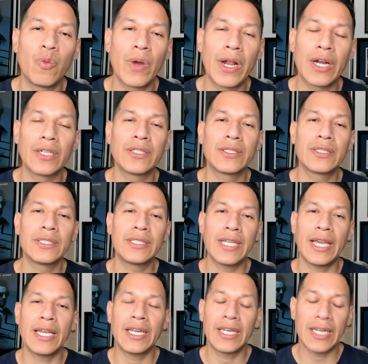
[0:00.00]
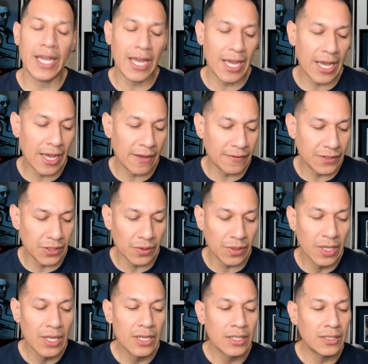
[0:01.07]
wears 10 and a half.
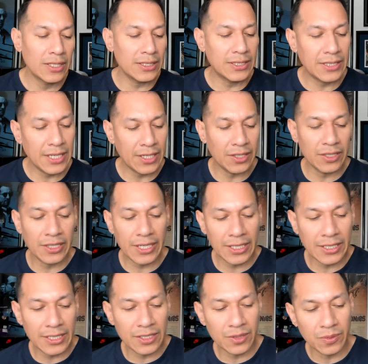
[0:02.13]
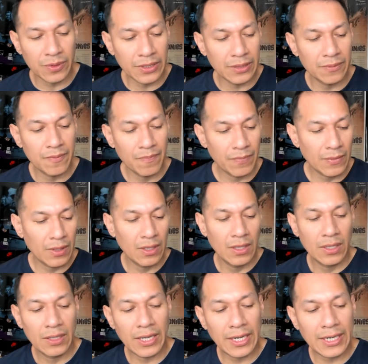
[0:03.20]
So let's take a look at this one.
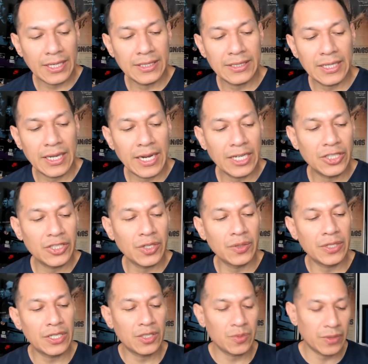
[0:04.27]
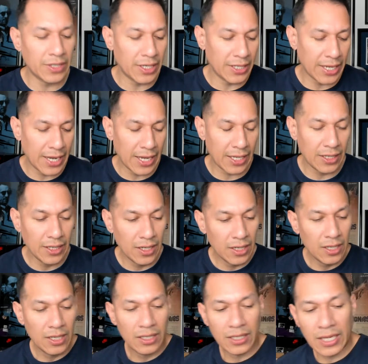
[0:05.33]
Like I said, I showed this one on that
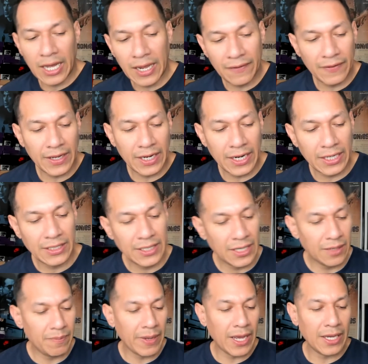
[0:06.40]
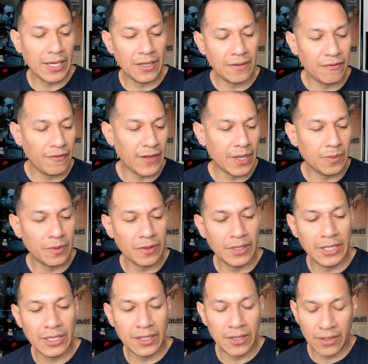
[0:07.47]
live that I did back in
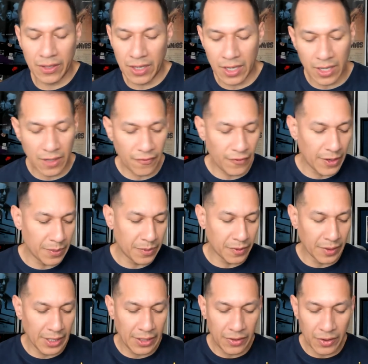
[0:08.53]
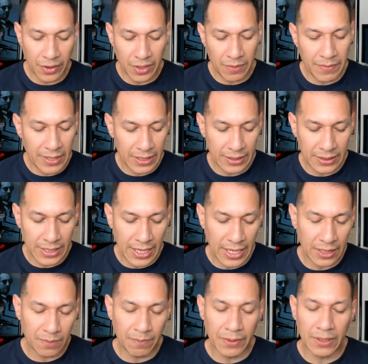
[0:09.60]
February, uh, February 3rd to be
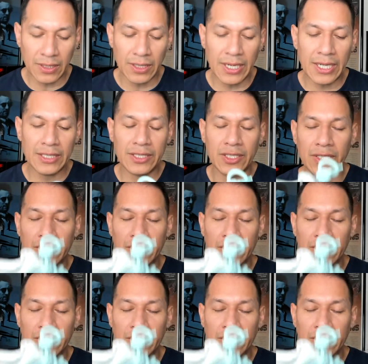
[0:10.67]
exact. But let's